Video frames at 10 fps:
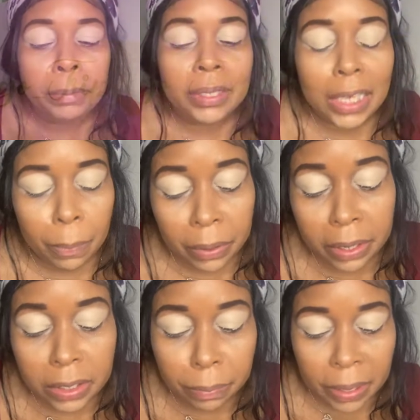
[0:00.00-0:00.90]
tapping into
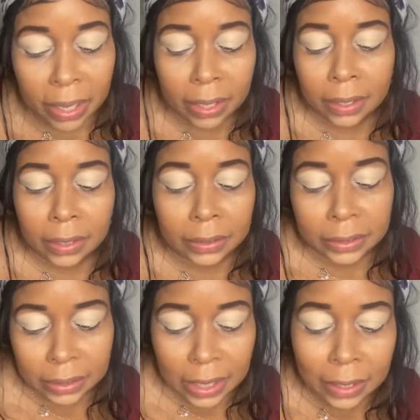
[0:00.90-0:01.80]
my
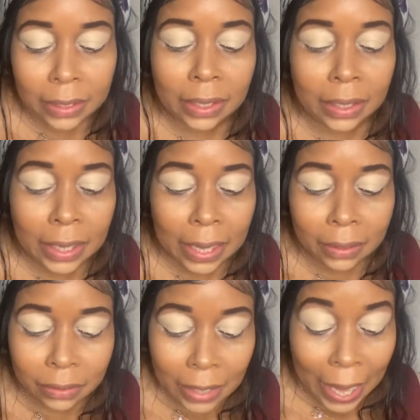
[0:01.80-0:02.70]
CIANTE
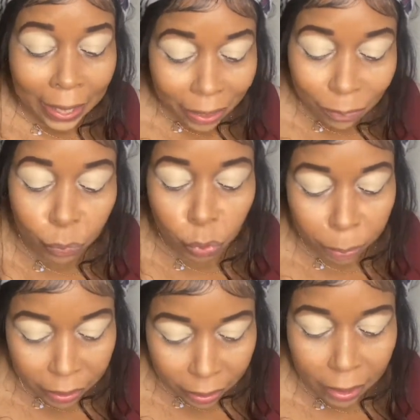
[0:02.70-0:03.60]
I Am
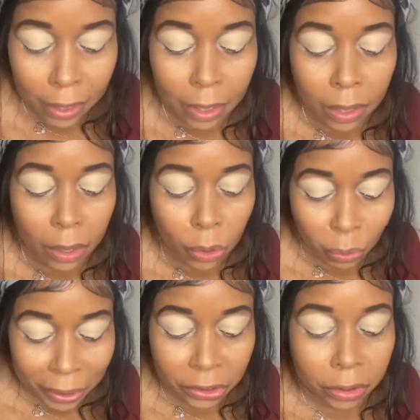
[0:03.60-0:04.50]
Woman
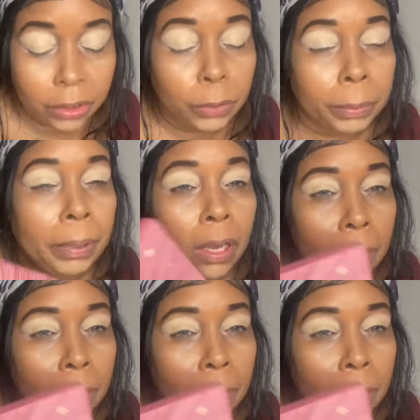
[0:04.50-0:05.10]
What's Your Superpower